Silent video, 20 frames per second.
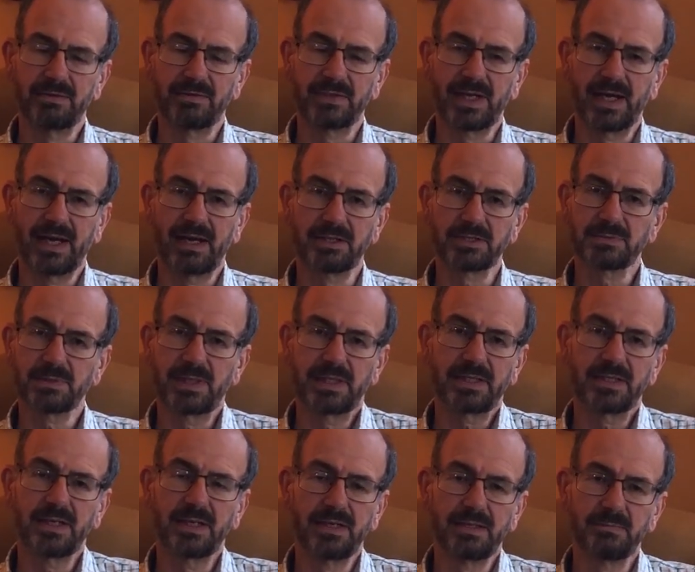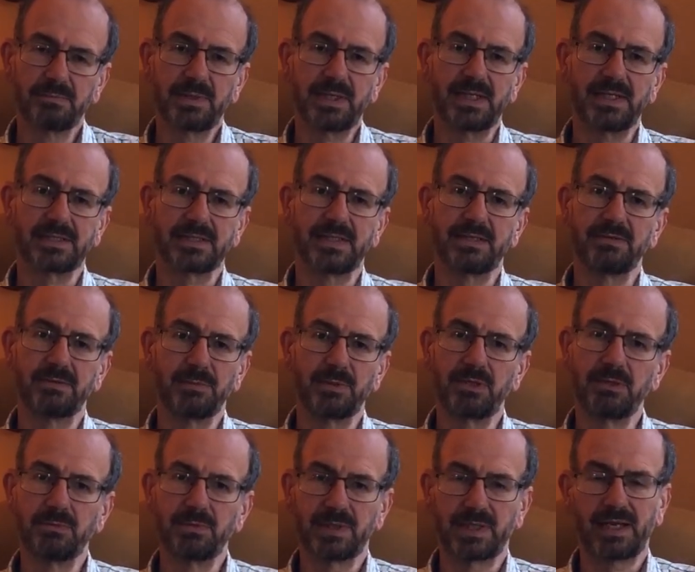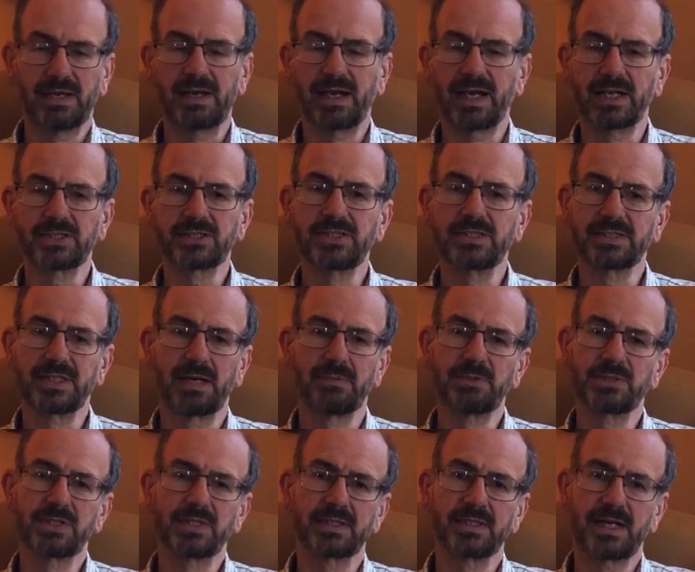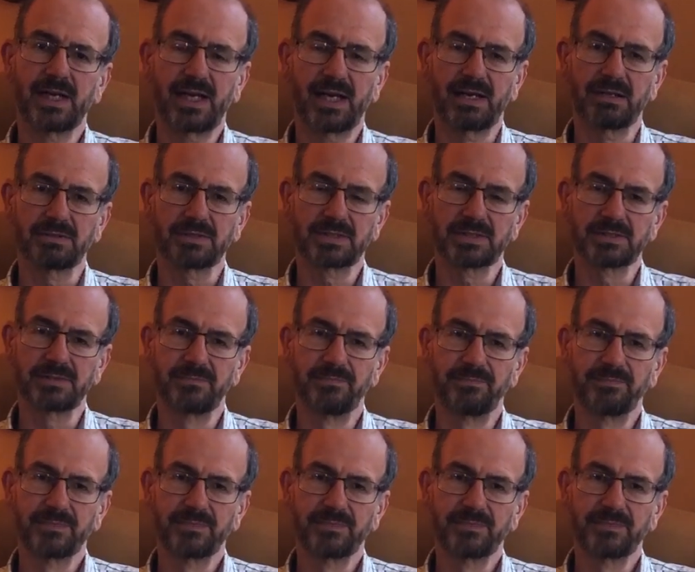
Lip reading: the house where they can't be easily removed without actually damaging the house.